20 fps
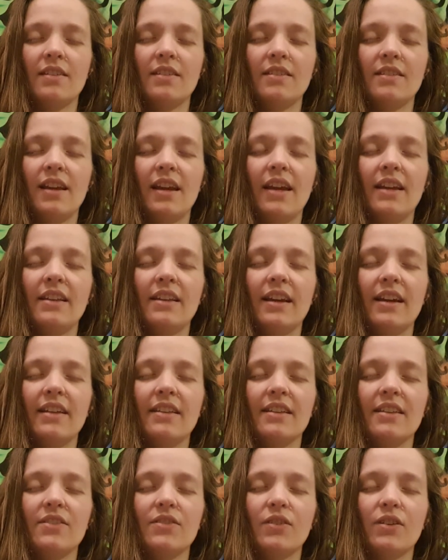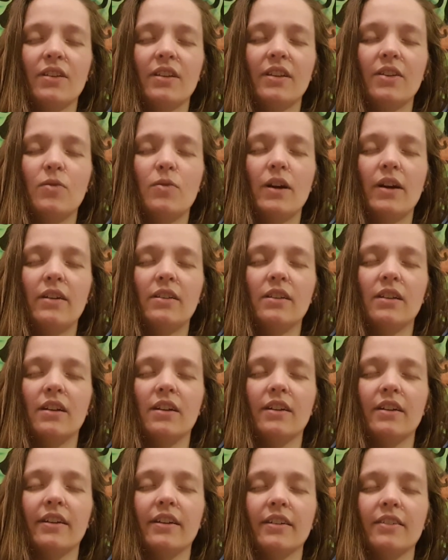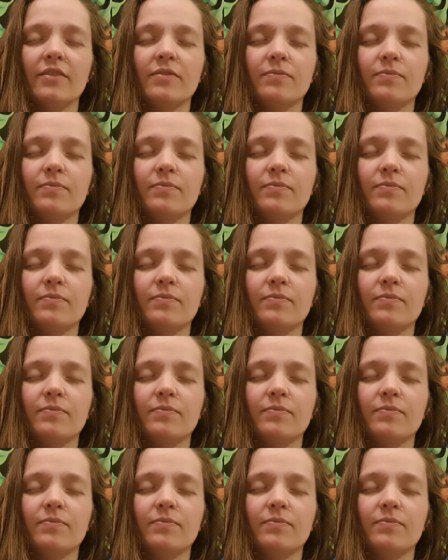Staying like this for a little while longer.